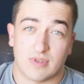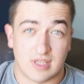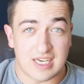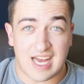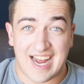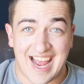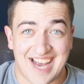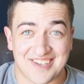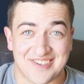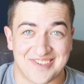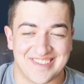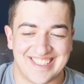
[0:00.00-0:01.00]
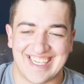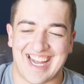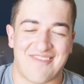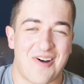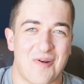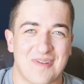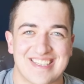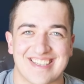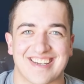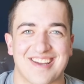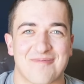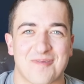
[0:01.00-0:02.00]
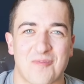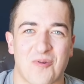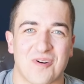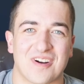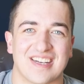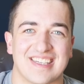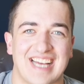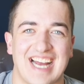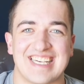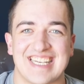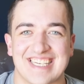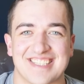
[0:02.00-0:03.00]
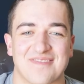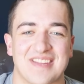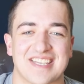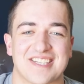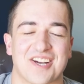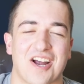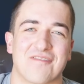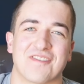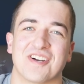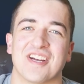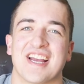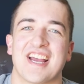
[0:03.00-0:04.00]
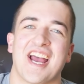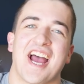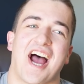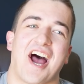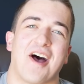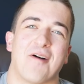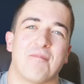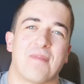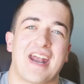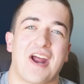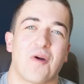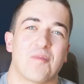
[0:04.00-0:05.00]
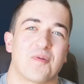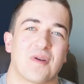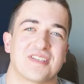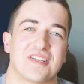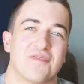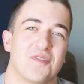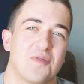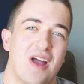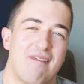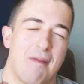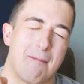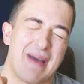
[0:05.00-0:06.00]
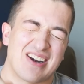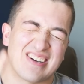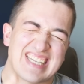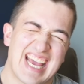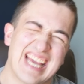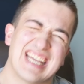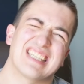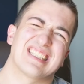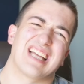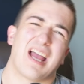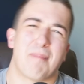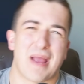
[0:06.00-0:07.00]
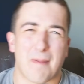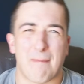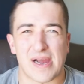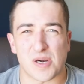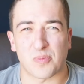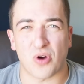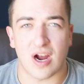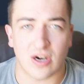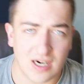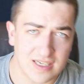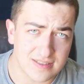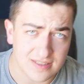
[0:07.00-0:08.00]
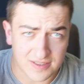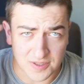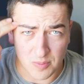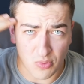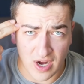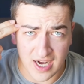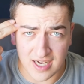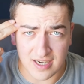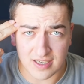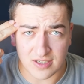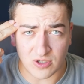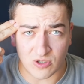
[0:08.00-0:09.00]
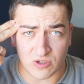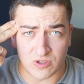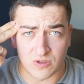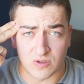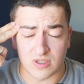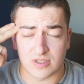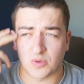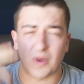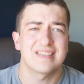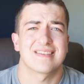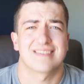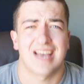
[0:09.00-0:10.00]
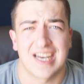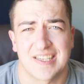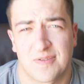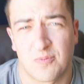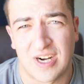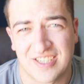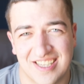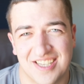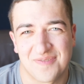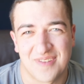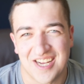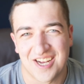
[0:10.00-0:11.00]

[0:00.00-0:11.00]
not a hassle. I'm always looking for more ideas of things to cover. And I hope the rest of you have a better day and make better progress because your brain grew twice the size from watching this video.